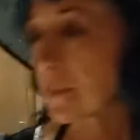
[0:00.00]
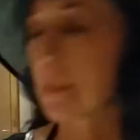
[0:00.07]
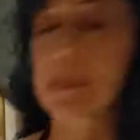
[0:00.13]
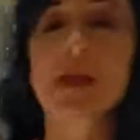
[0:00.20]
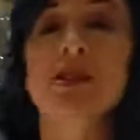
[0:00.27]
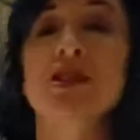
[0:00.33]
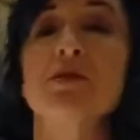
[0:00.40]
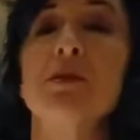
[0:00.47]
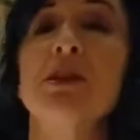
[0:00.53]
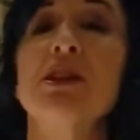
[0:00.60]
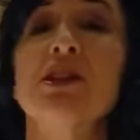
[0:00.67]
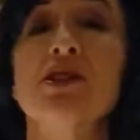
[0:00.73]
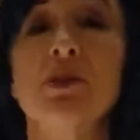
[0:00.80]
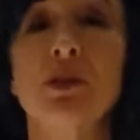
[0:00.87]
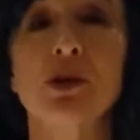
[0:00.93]
this has been
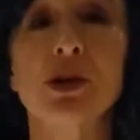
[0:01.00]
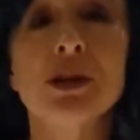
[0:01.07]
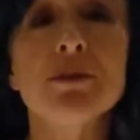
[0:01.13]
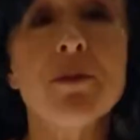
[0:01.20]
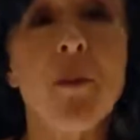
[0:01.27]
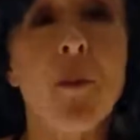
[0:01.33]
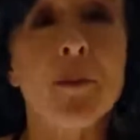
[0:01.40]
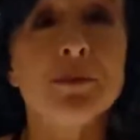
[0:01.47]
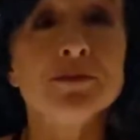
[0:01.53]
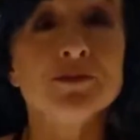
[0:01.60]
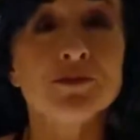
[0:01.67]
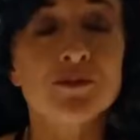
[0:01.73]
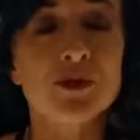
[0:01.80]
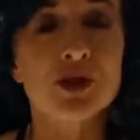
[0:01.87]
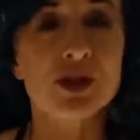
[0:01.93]
Lynda Murray
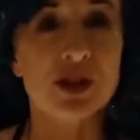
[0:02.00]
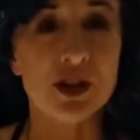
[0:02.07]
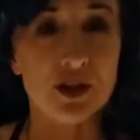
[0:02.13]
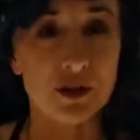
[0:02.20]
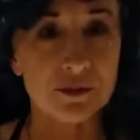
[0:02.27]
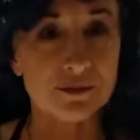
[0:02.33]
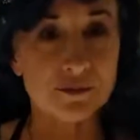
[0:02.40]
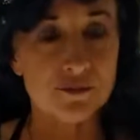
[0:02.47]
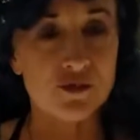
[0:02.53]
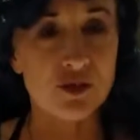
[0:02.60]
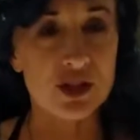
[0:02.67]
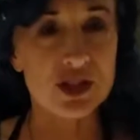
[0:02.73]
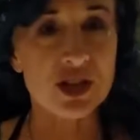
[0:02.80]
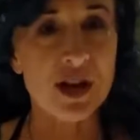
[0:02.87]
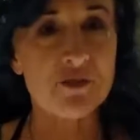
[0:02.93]
with another
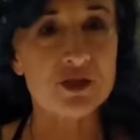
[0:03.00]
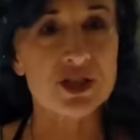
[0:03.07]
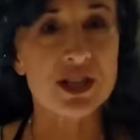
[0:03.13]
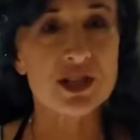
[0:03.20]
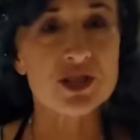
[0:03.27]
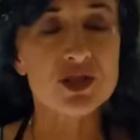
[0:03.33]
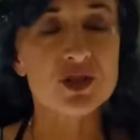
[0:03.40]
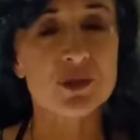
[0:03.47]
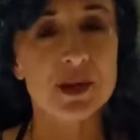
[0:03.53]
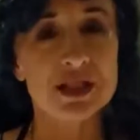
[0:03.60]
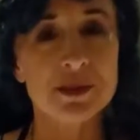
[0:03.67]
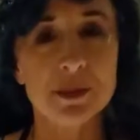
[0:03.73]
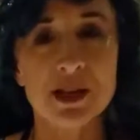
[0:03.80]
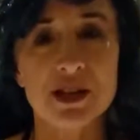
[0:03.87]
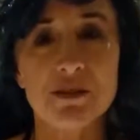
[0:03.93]
Fresh Conversations
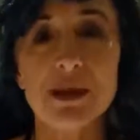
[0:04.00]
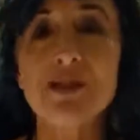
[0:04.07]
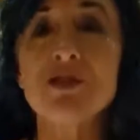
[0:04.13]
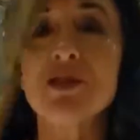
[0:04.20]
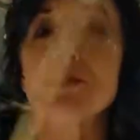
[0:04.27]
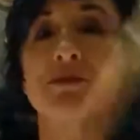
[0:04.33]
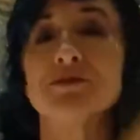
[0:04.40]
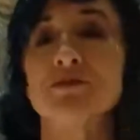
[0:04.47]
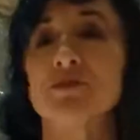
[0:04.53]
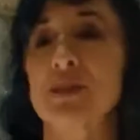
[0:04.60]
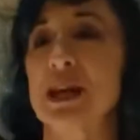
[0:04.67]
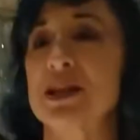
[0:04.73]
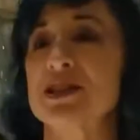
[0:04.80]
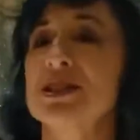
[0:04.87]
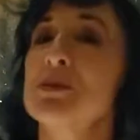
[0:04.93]
Recipe of the Month.
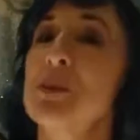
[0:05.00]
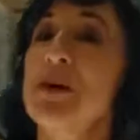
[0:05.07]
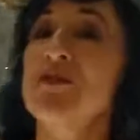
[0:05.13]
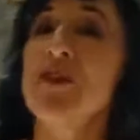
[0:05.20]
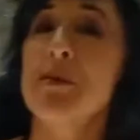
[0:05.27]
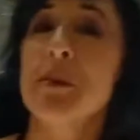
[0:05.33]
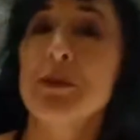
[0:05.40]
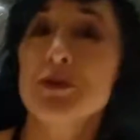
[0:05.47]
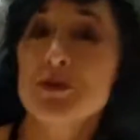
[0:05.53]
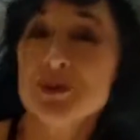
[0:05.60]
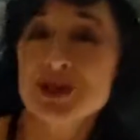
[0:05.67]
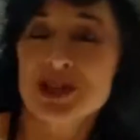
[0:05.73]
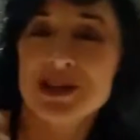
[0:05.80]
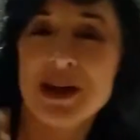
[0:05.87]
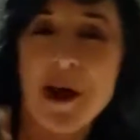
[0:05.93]
Got a zip off on my
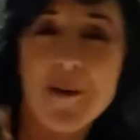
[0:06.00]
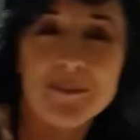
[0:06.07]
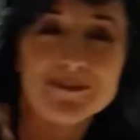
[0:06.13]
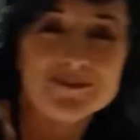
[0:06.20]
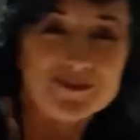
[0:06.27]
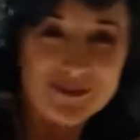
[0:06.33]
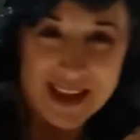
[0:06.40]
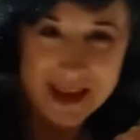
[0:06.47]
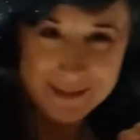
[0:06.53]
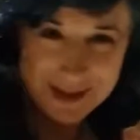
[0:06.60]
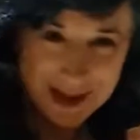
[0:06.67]
broomstick now. Happy